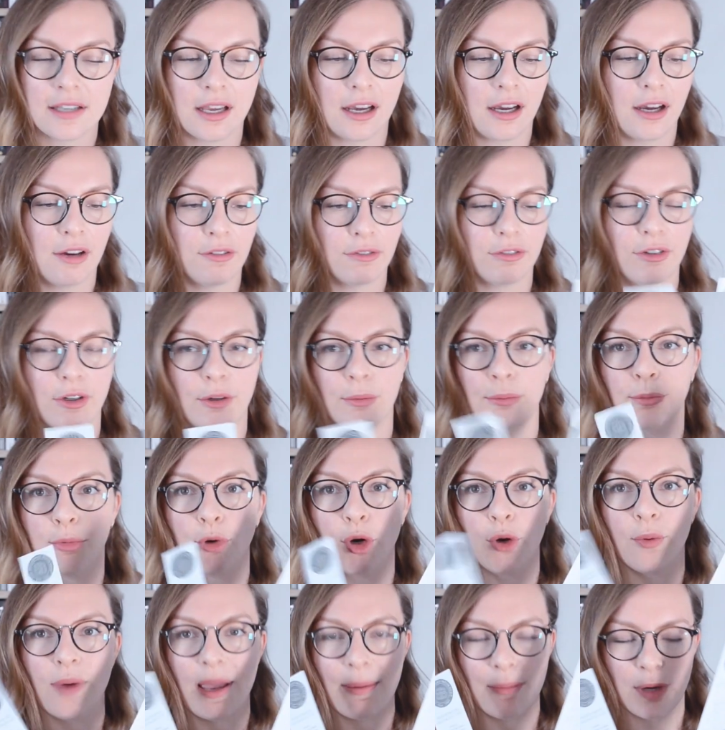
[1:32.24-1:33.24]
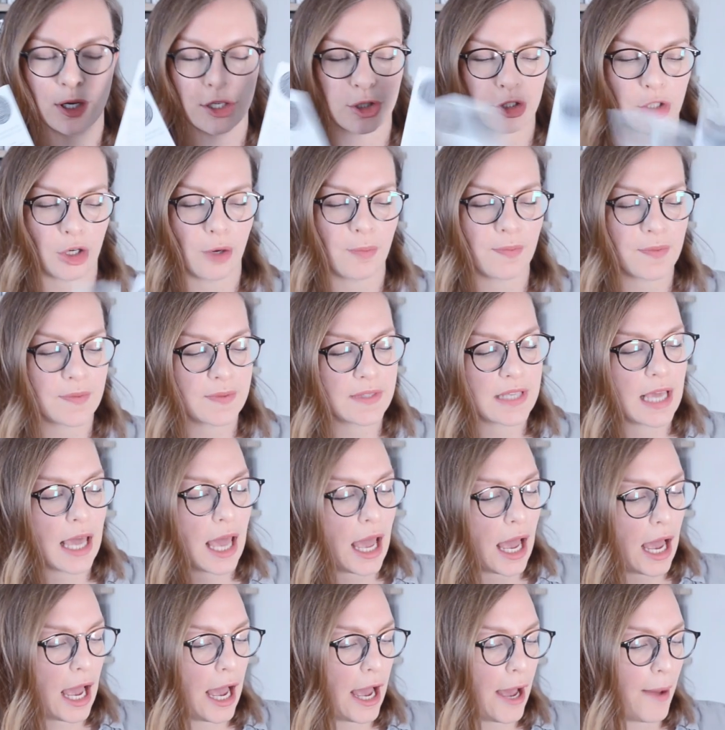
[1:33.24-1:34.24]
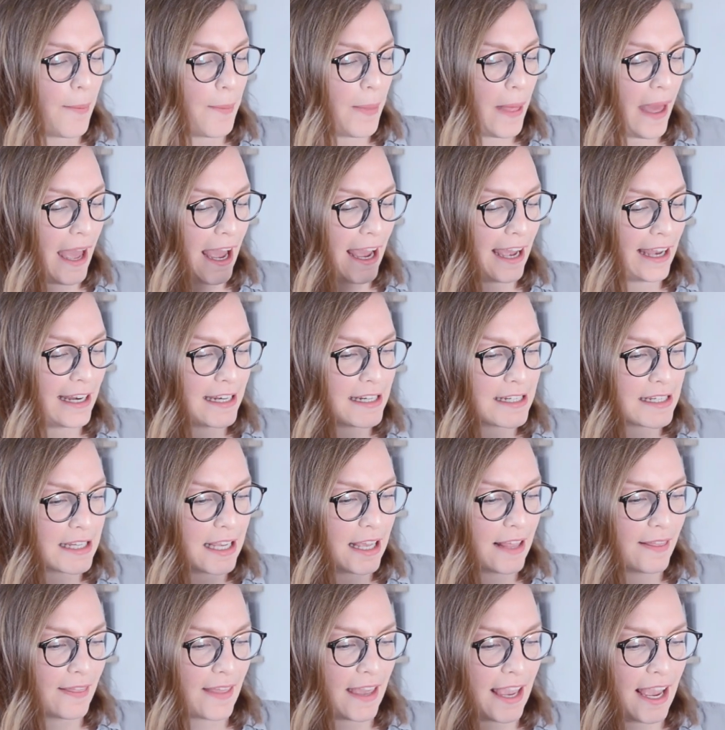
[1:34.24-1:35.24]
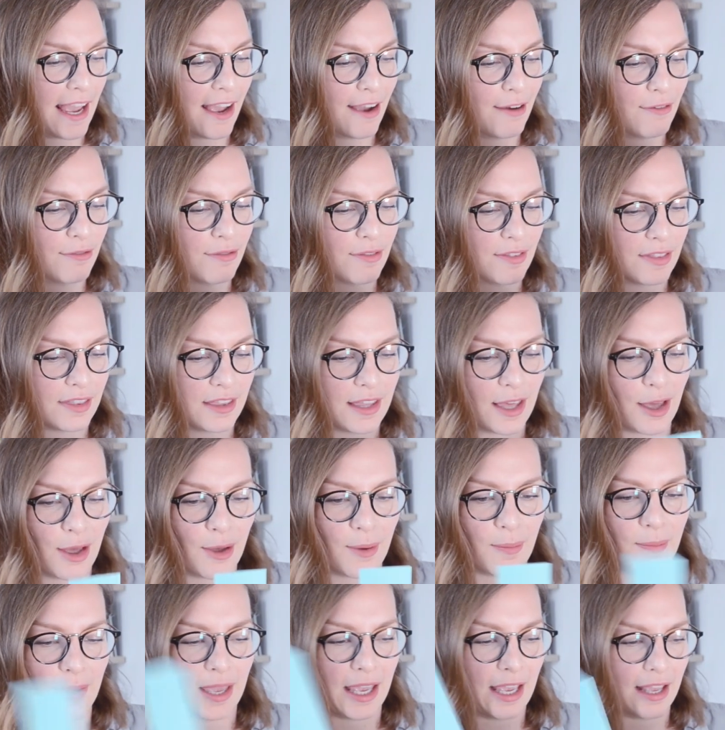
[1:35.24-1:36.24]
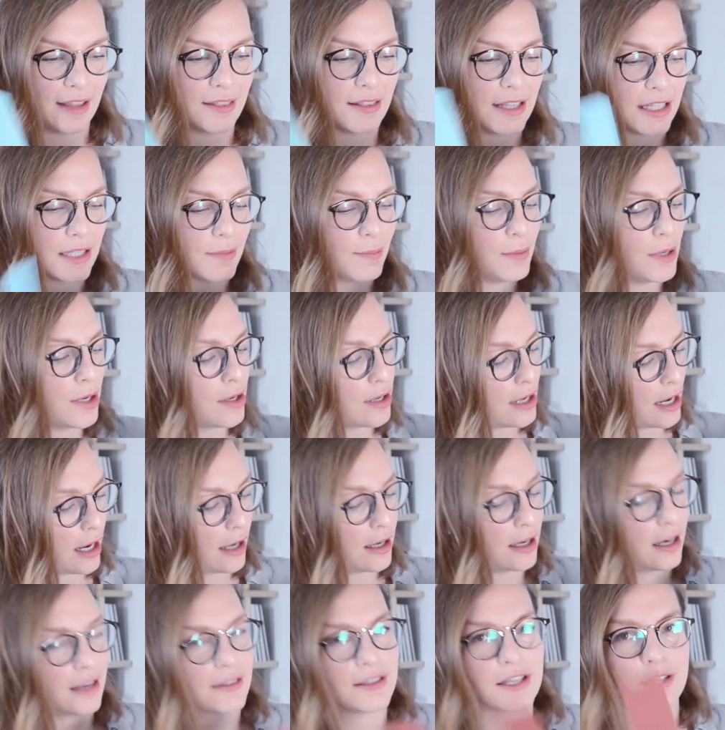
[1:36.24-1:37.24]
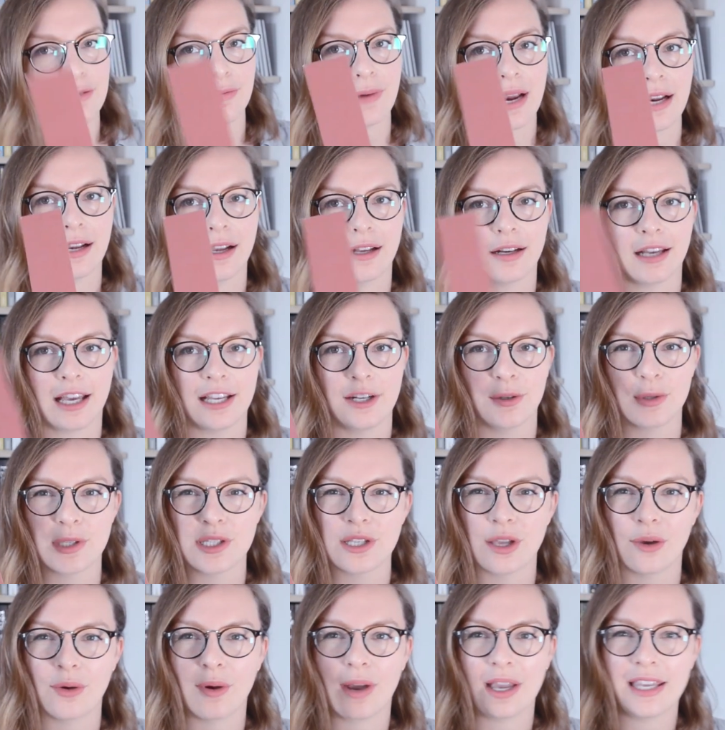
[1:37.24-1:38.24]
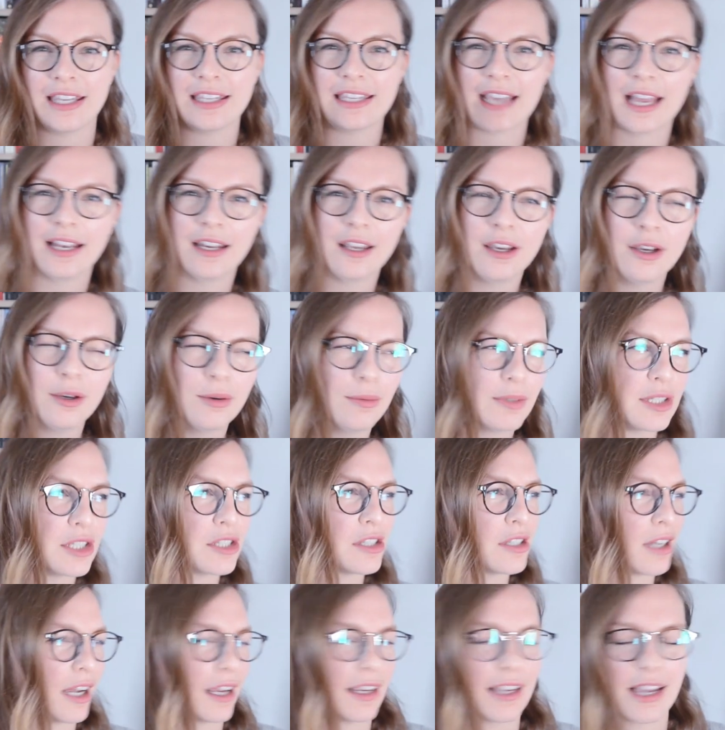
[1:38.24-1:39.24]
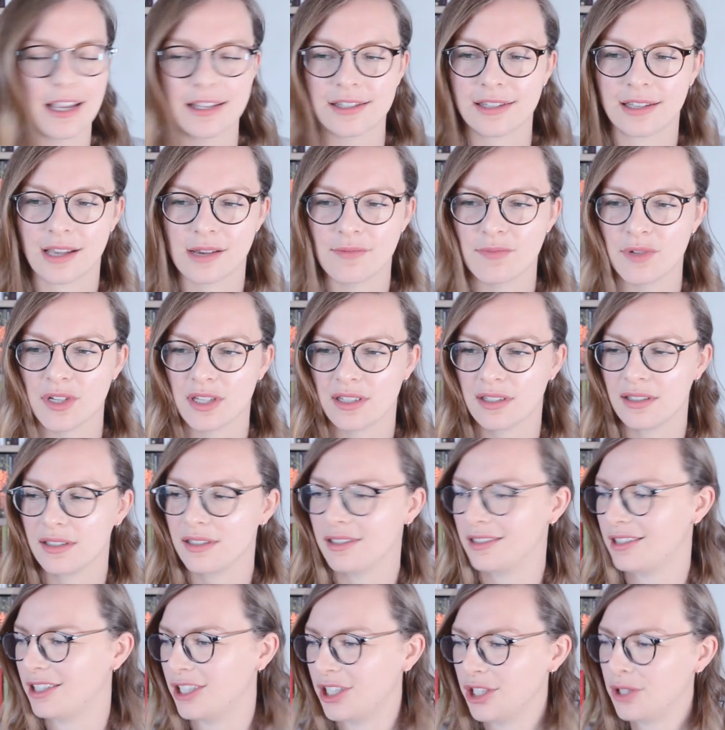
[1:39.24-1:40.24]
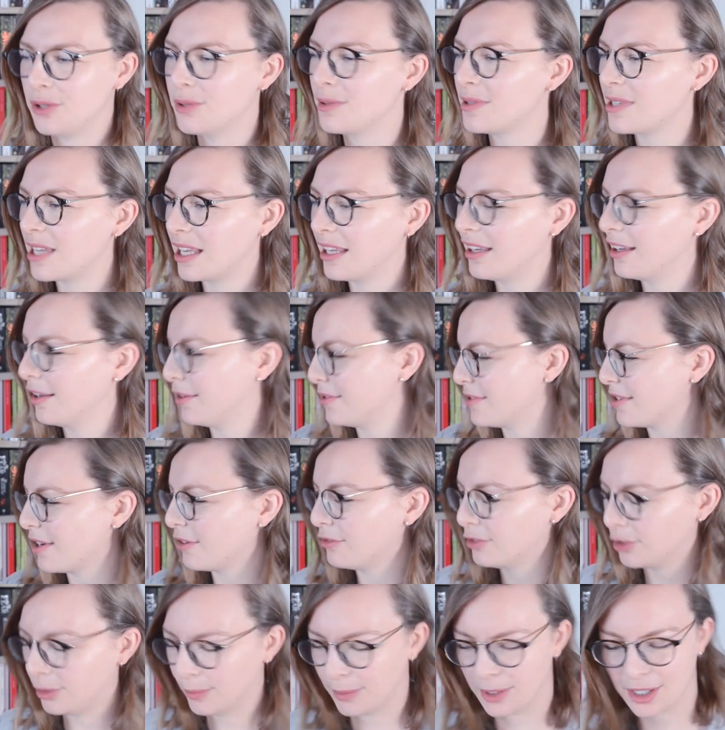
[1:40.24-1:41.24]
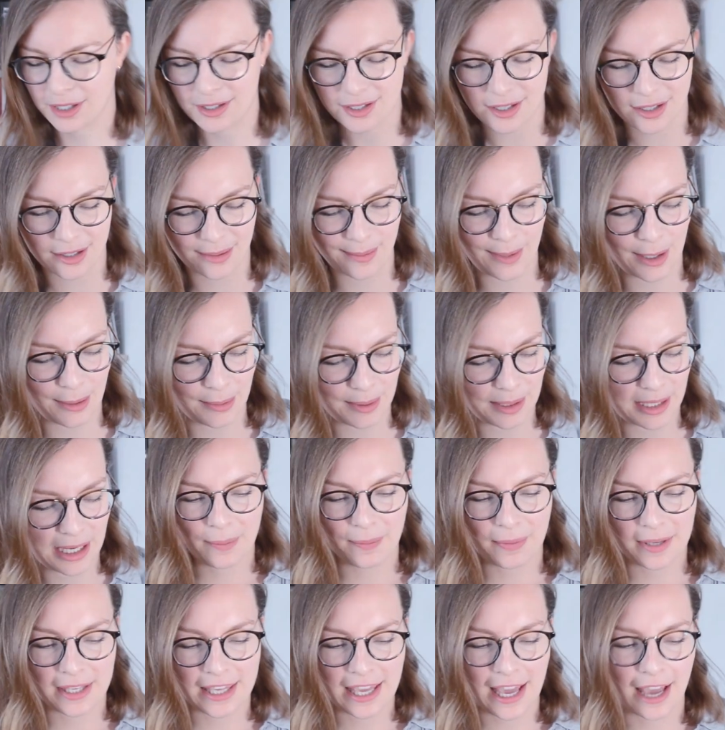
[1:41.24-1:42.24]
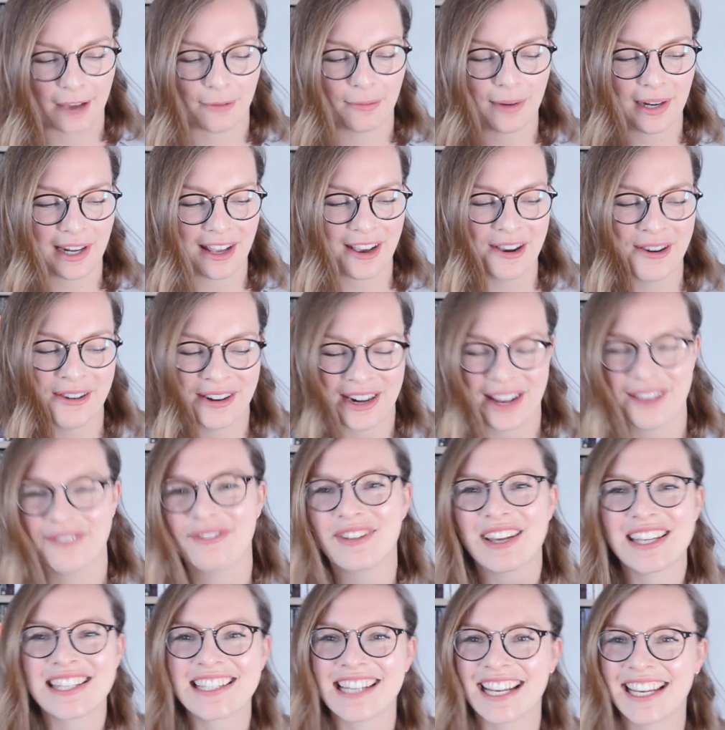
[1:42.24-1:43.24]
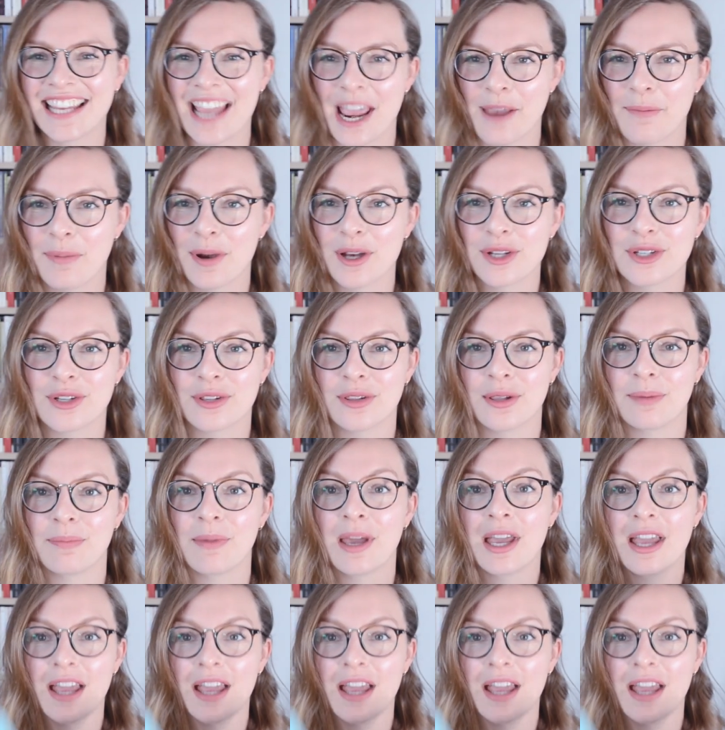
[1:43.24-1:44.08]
are from Broadway Bookshop. And they have them in this blue colour, this red colour, and also a yellow, which I guess I'm just using in several books at the moment. But yeah, when I first started getting books from them,